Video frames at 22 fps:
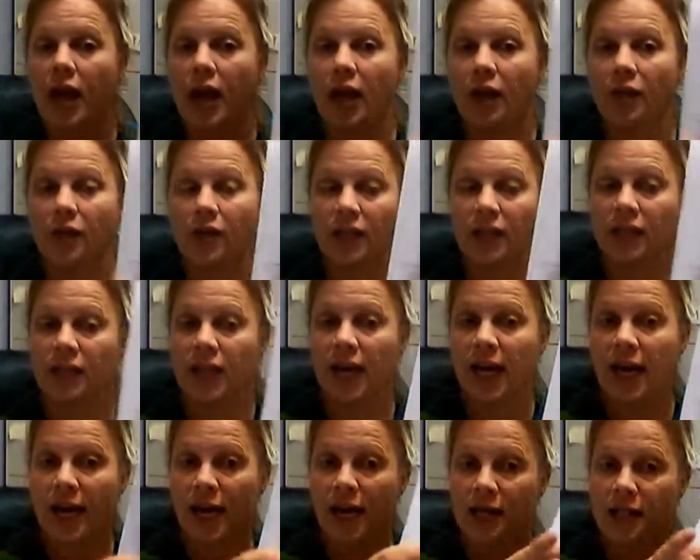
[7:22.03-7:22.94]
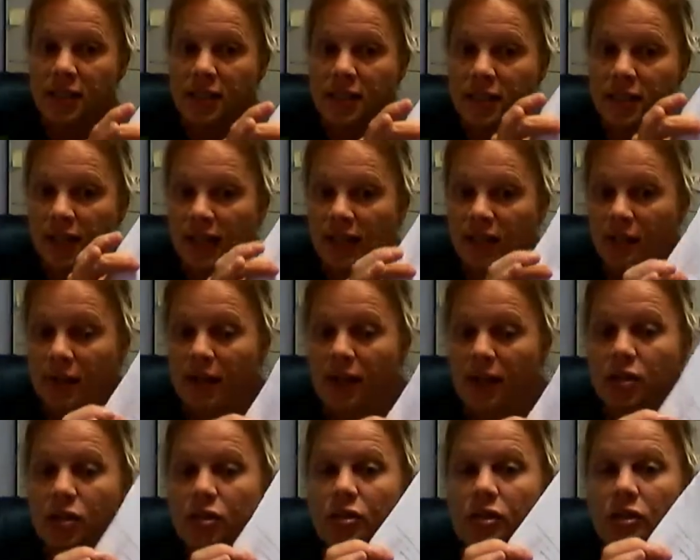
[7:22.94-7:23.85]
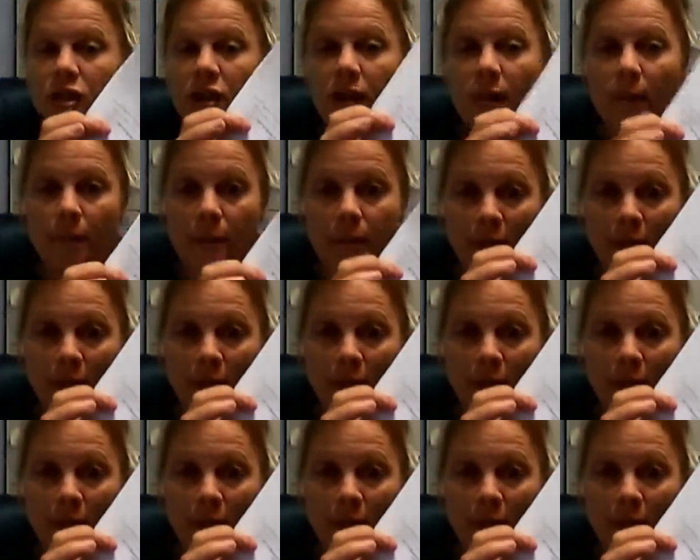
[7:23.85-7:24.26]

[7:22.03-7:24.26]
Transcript: and the last 6 pages come